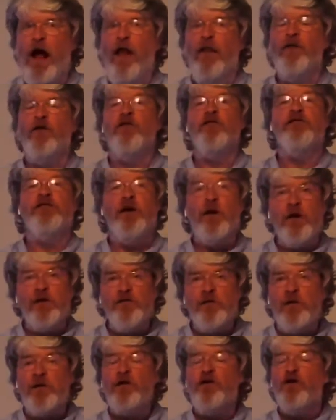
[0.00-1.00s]
And there are very,
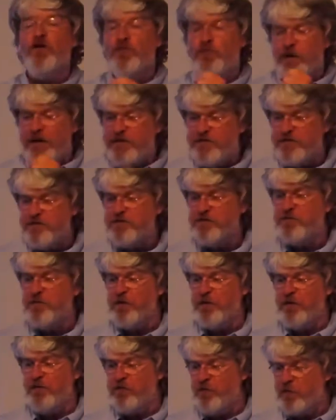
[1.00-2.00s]
very good reasons
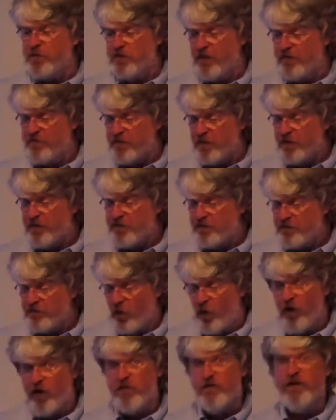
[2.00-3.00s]
for this, which I very
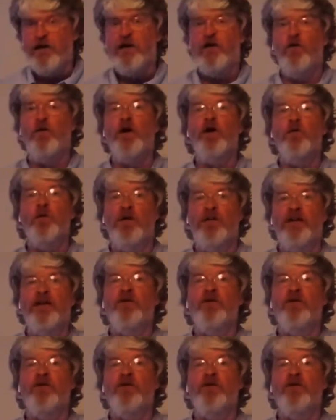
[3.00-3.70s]
strongly agree with.